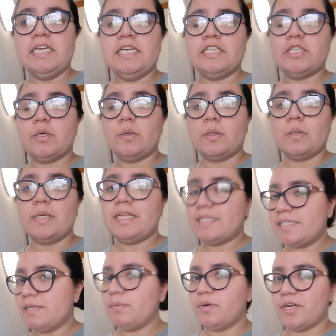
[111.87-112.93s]
So let's
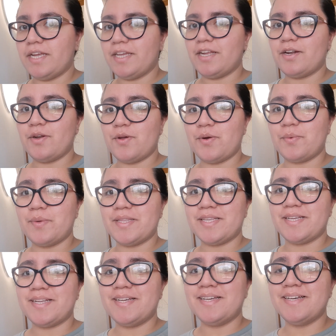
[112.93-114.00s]
see what I get along with it.